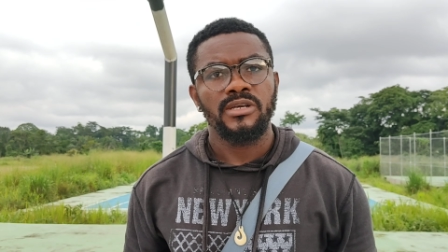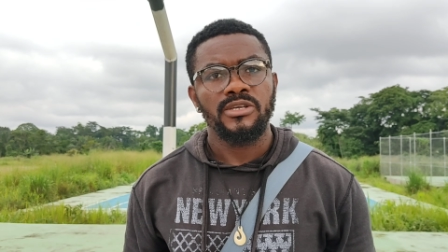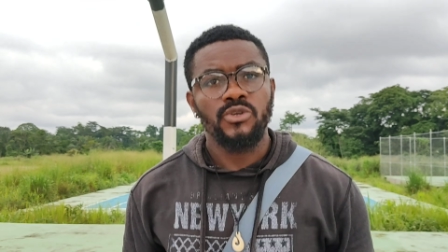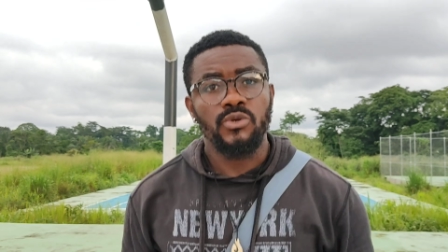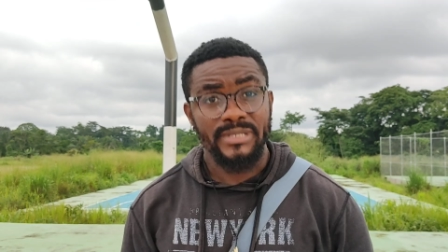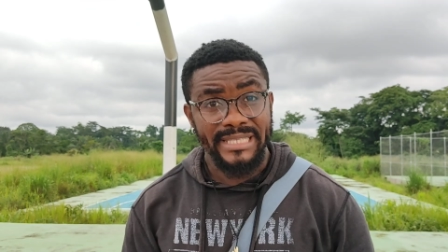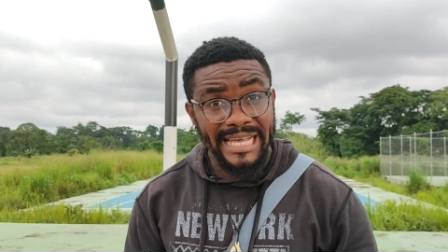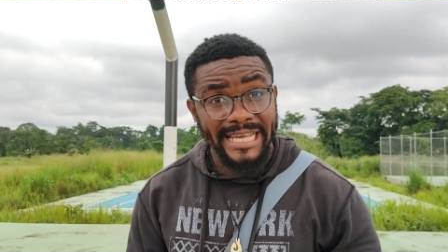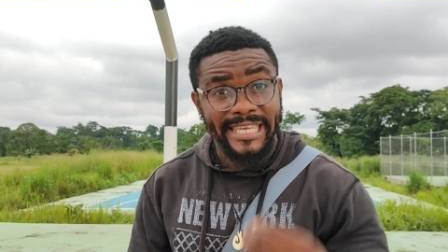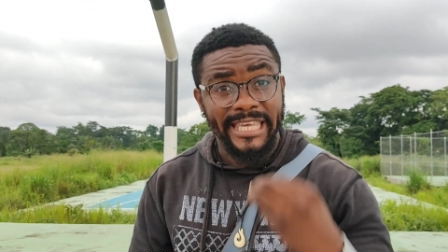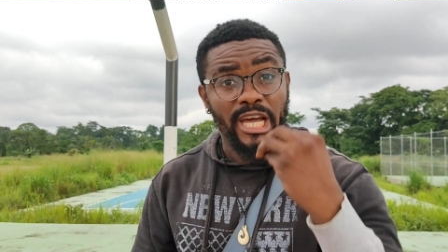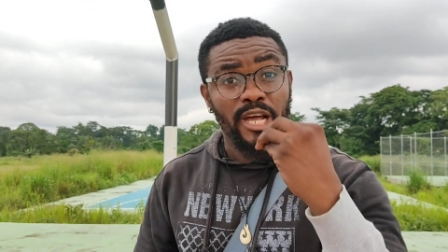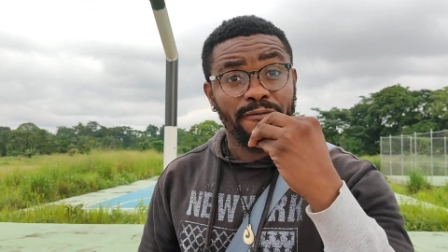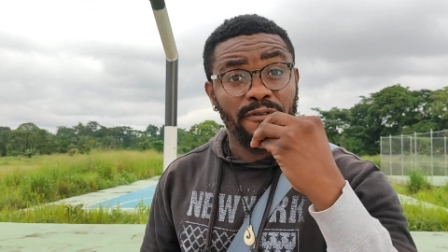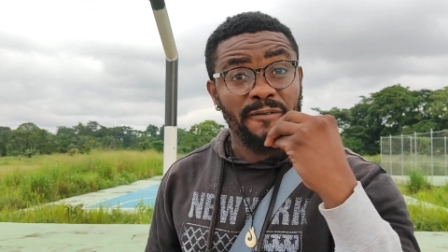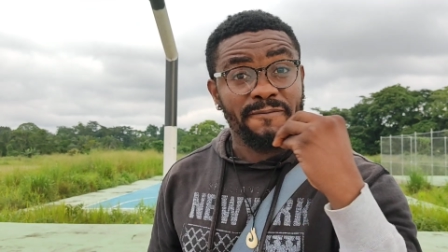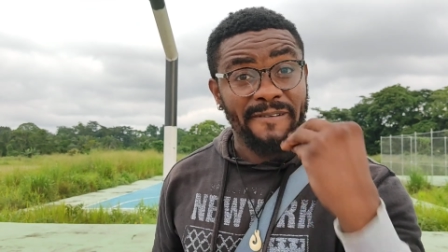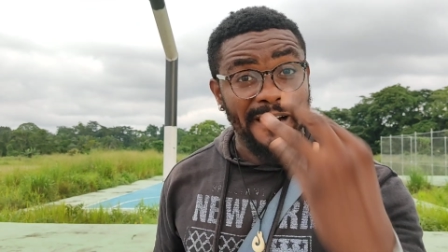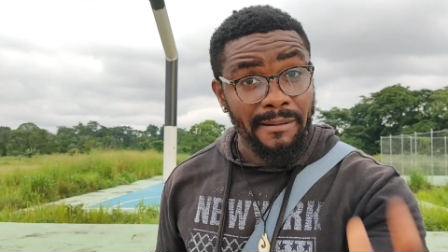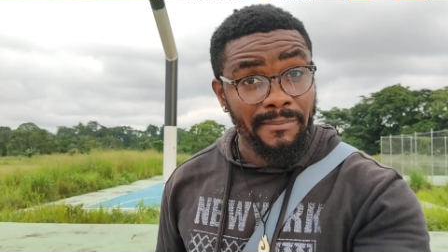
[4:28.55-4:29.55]
You take care of
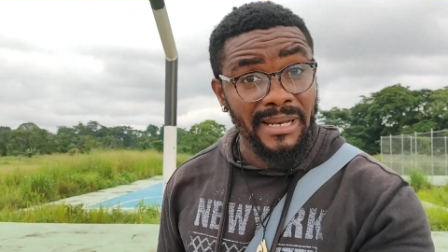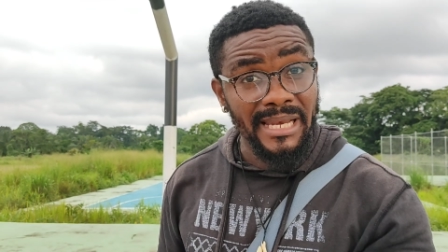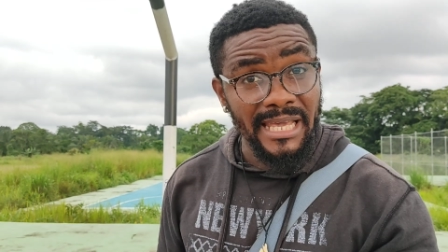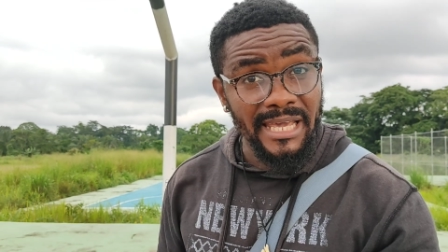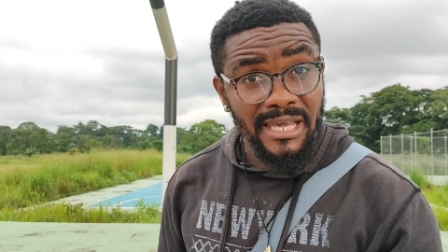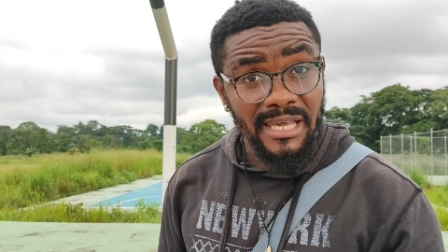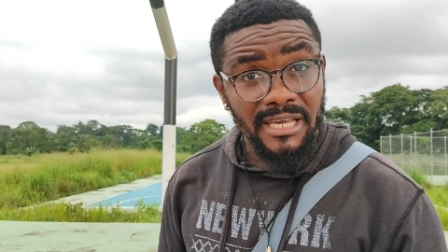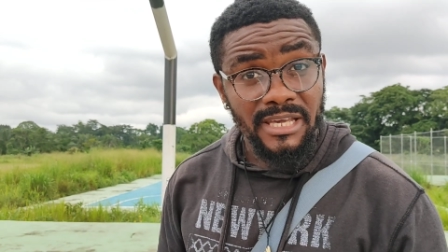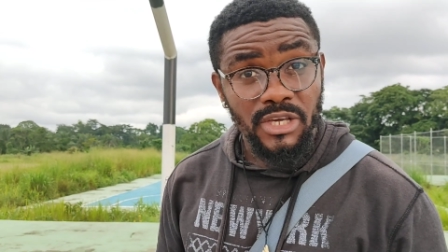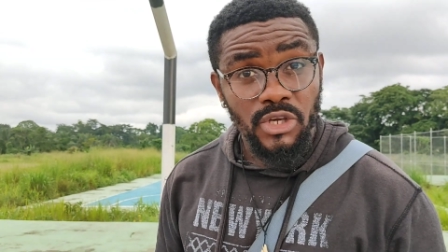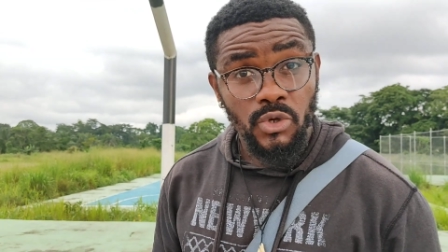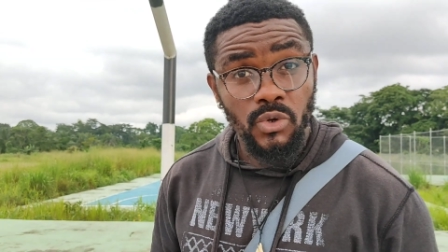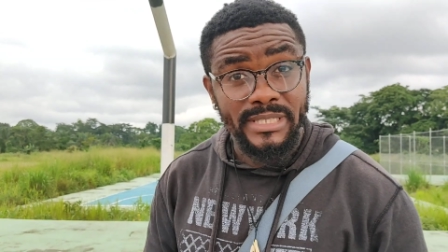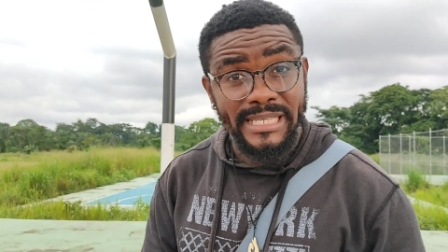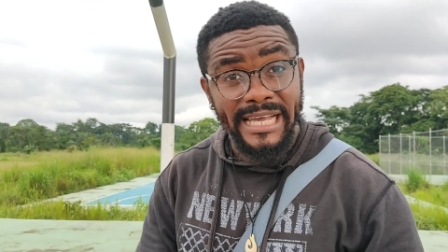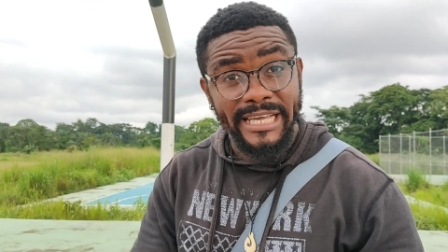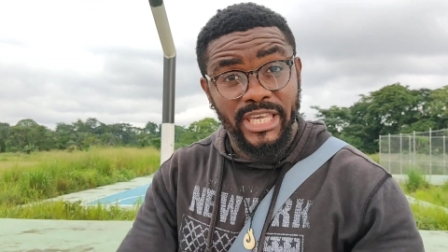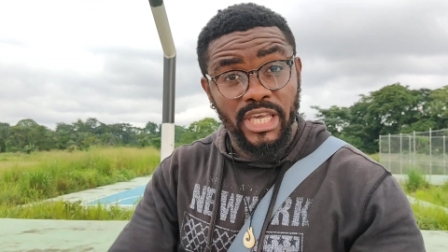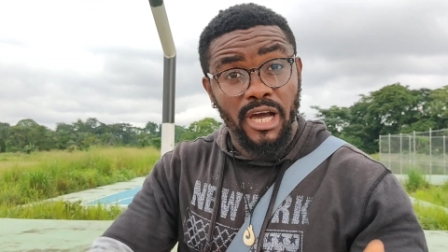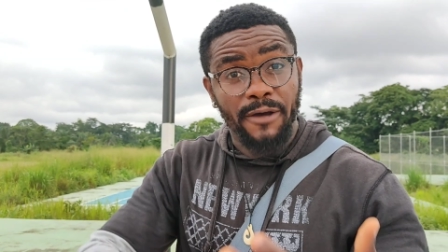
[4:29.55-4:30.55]
your family, you
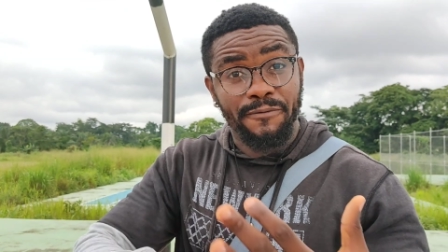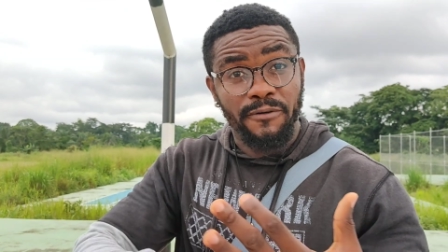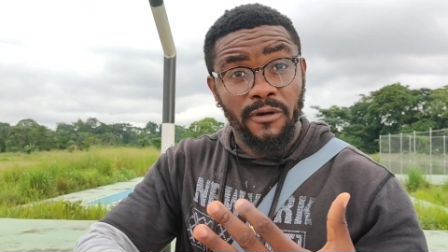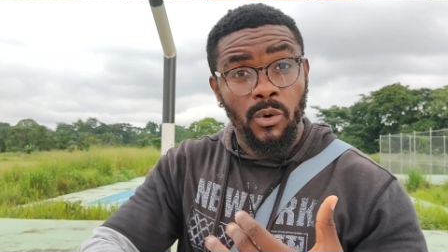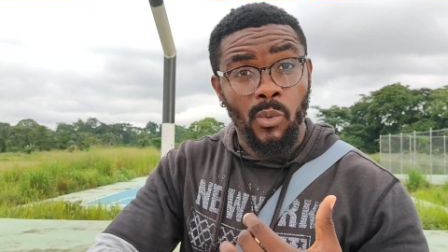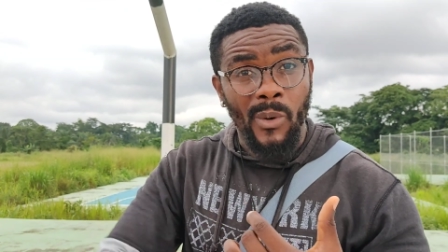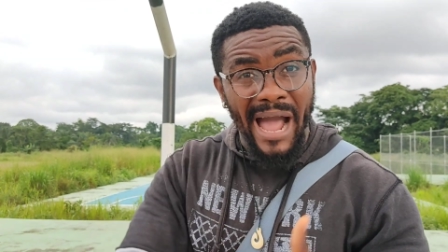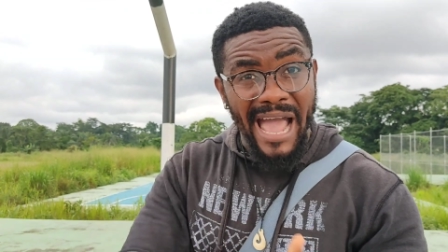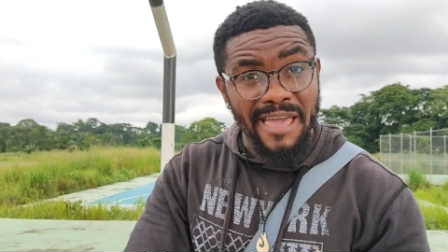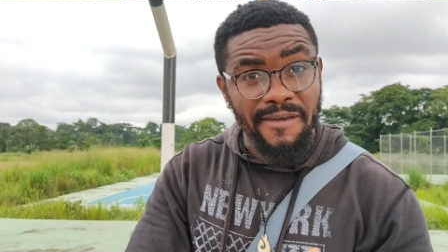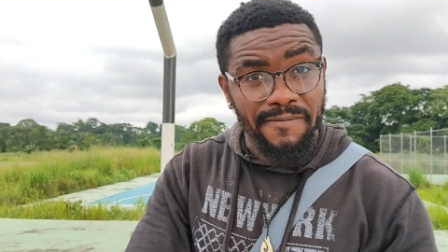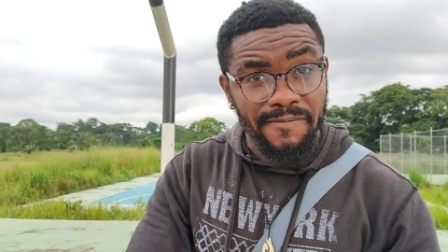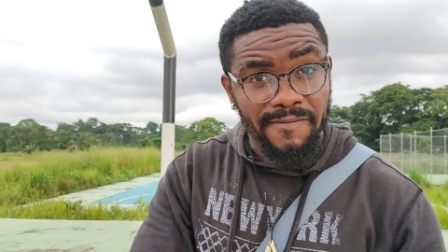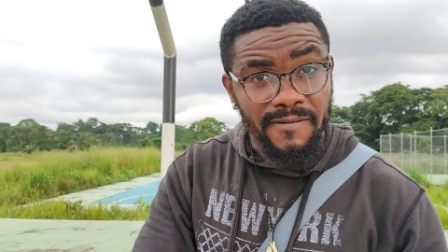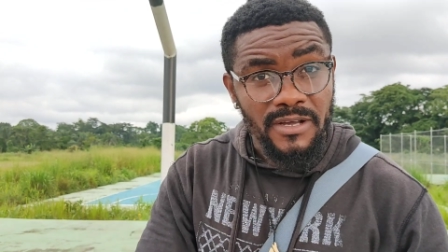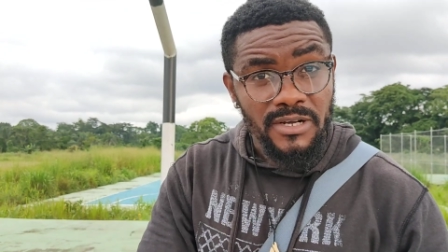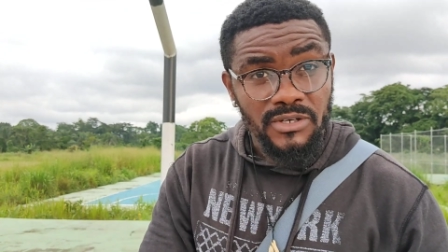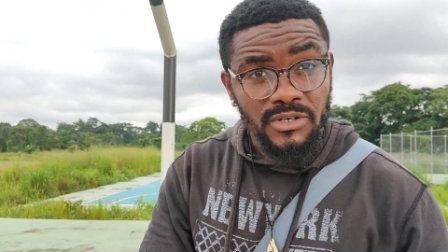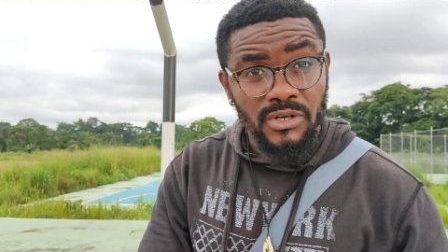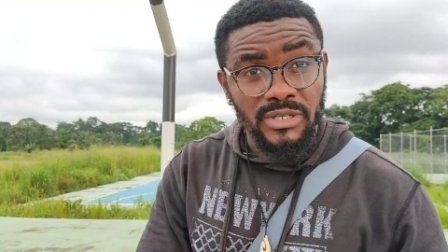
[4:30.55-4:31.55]
take care of your wife,
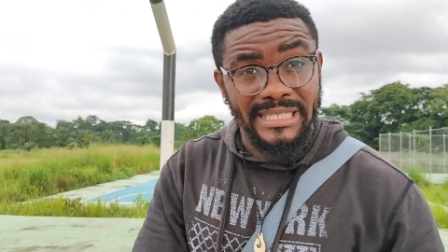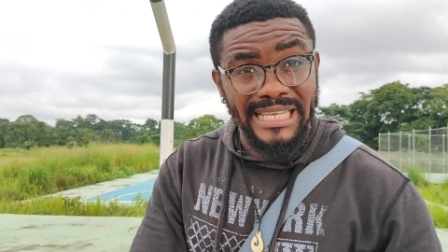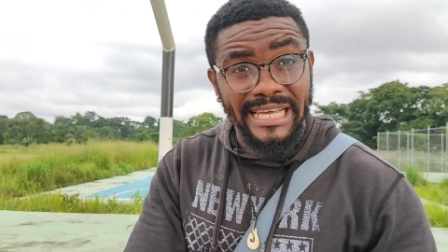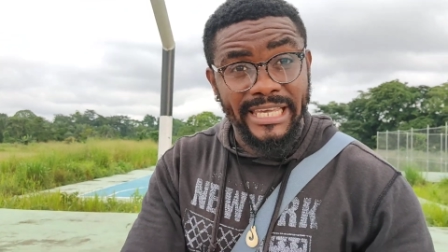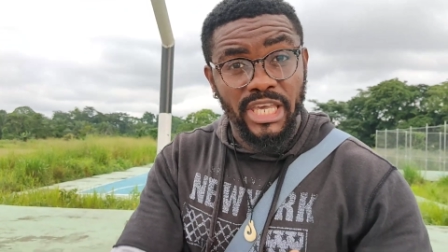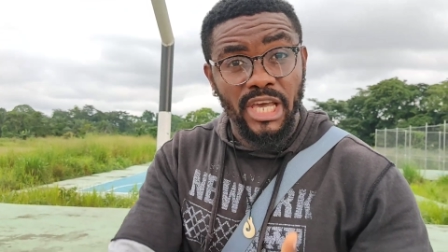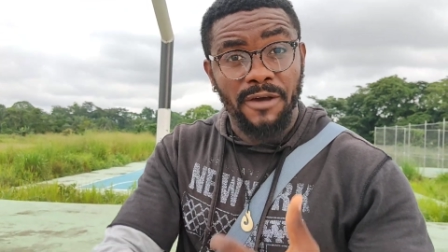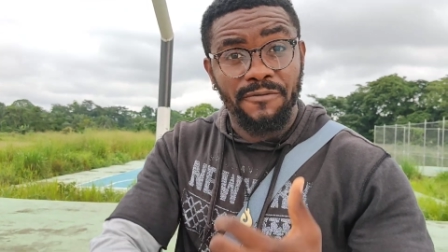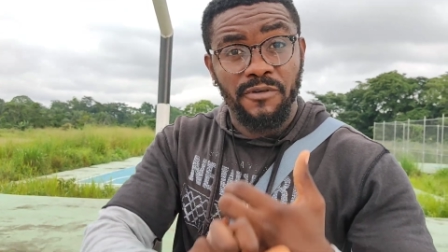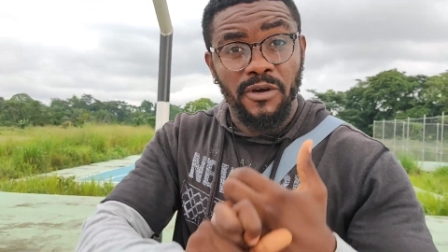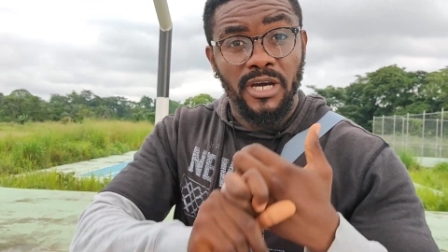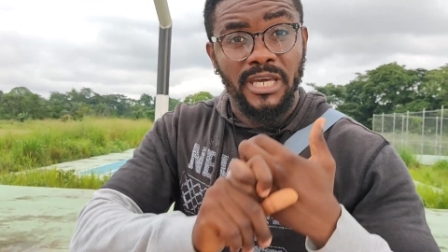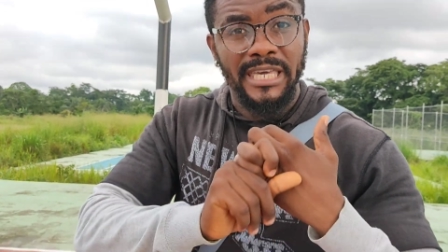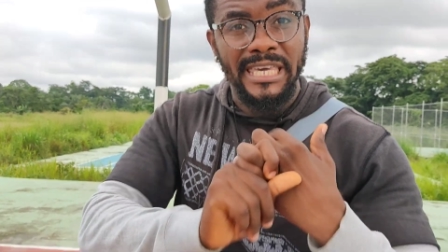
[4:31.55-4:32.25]
you take care of your